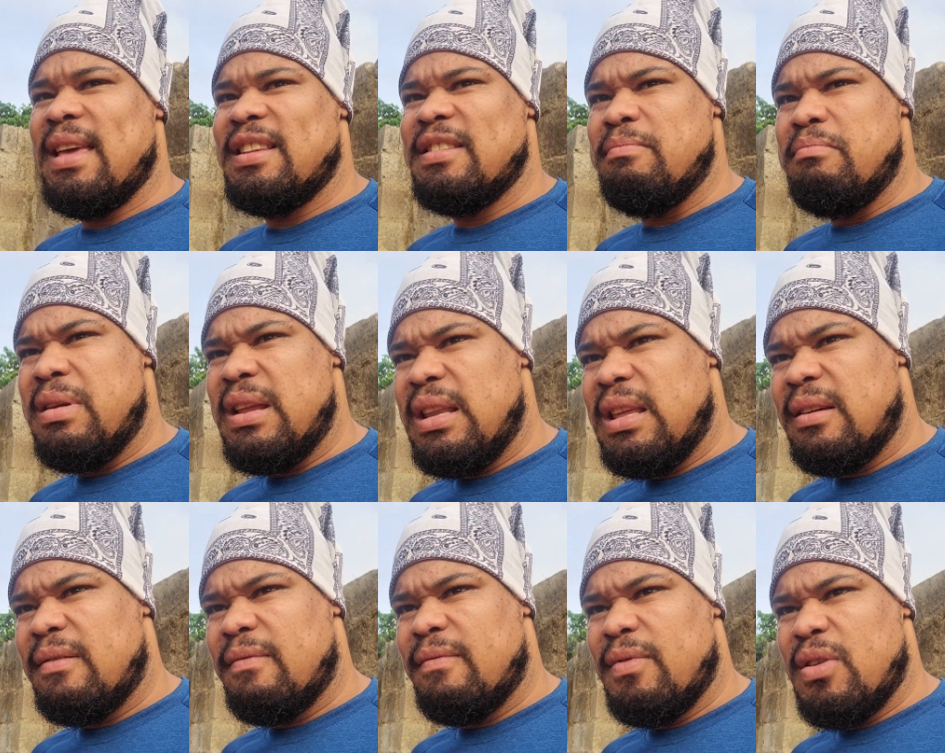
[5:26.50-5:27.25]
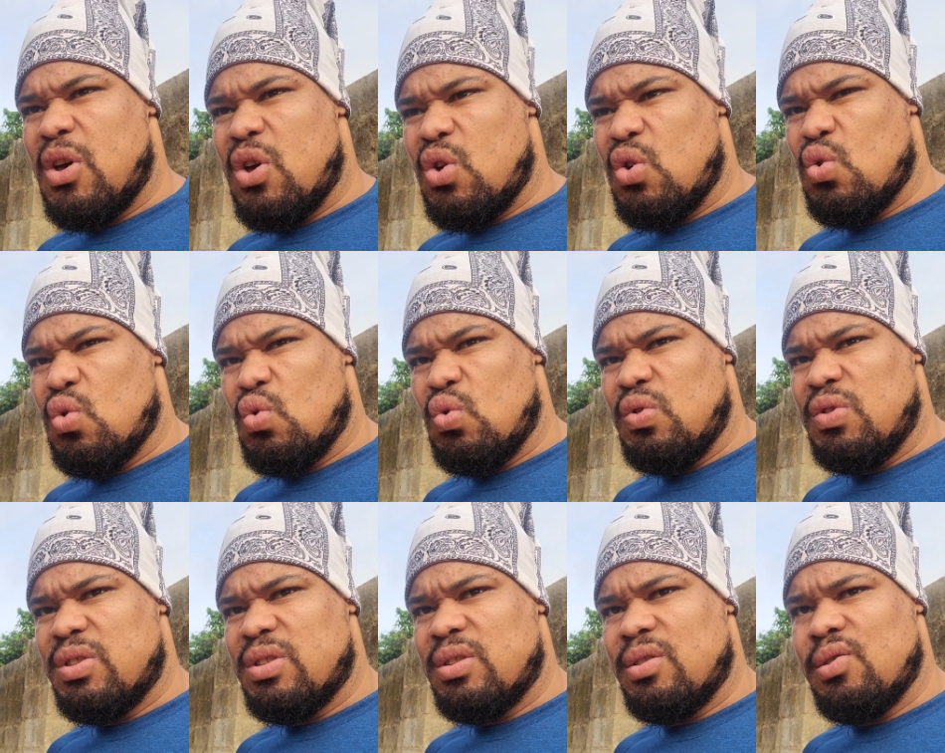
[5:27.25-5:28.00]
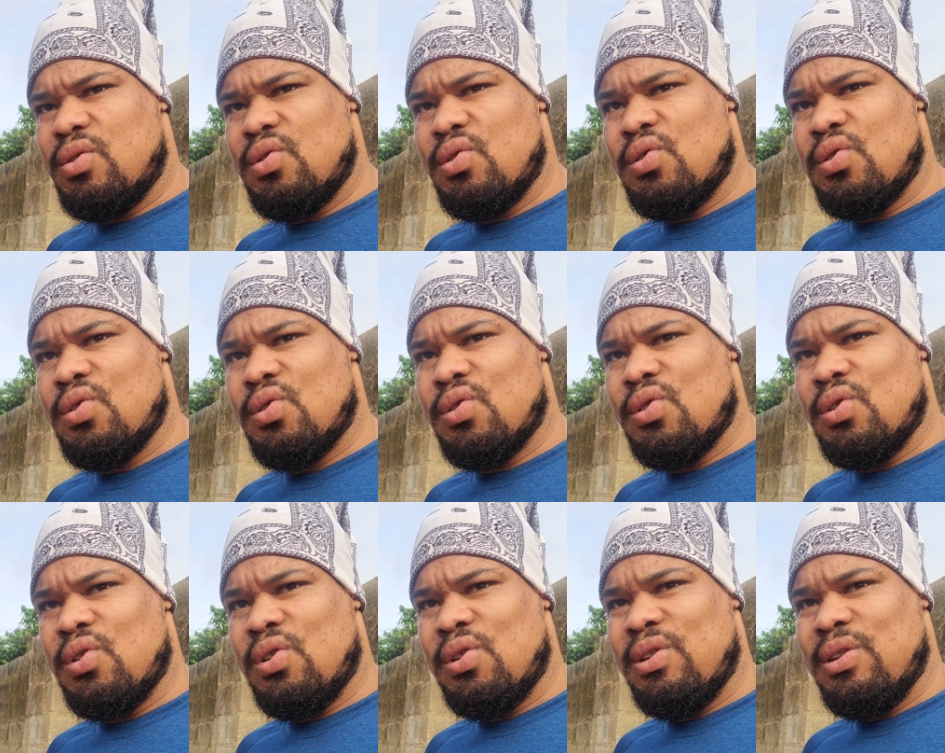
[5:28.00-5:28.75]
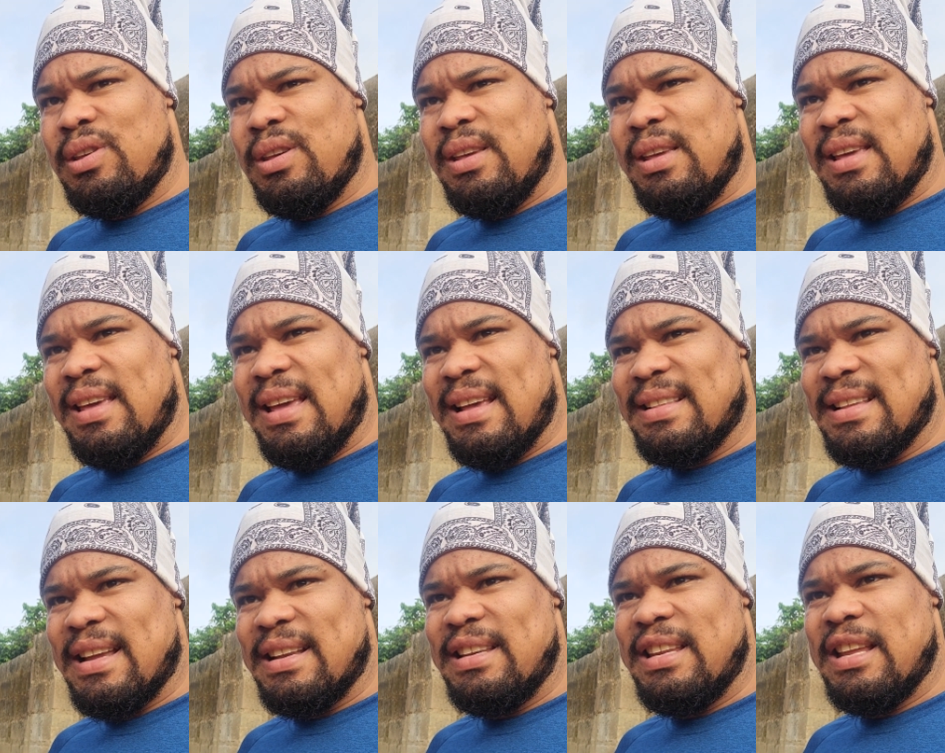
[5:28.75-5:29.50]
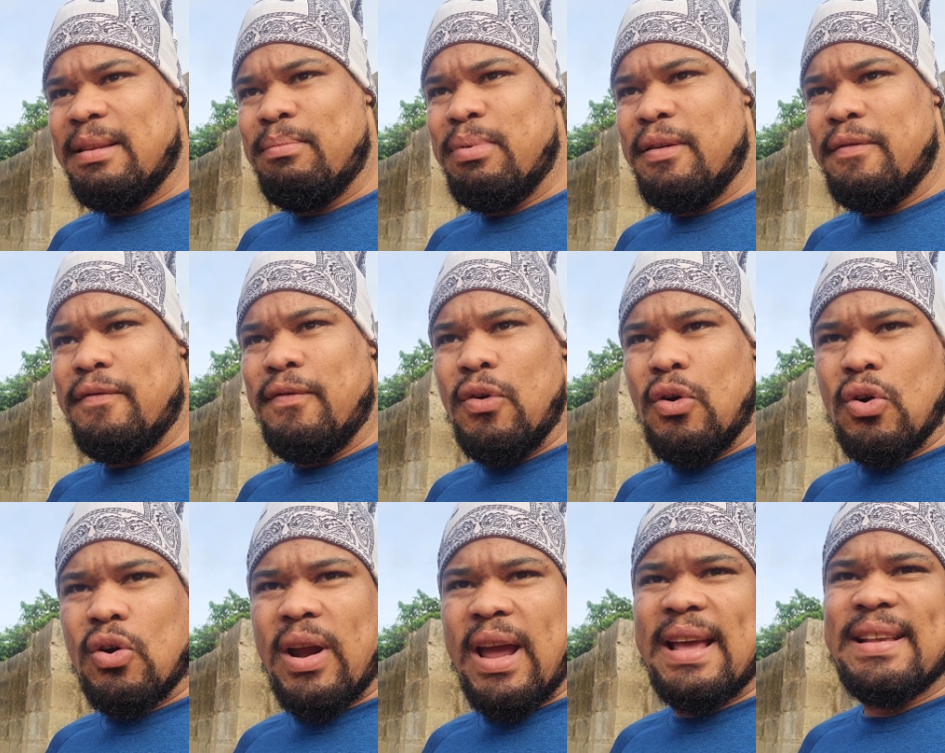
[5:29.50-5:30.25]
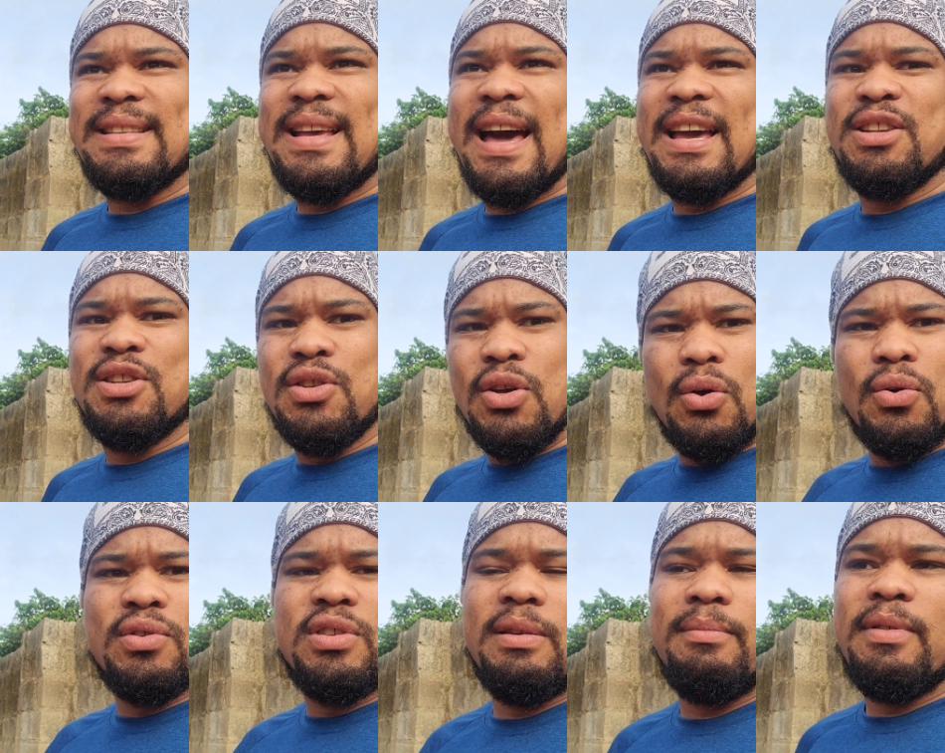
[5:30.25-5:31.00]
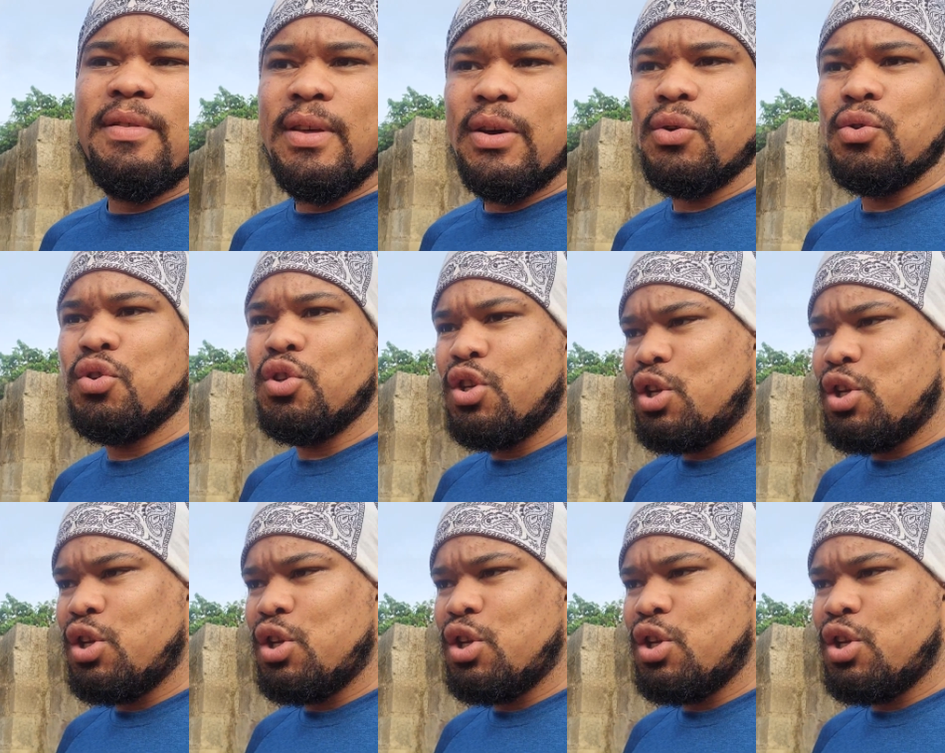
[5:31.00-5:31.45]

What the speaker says: as many of those as I did before, as I sold some of those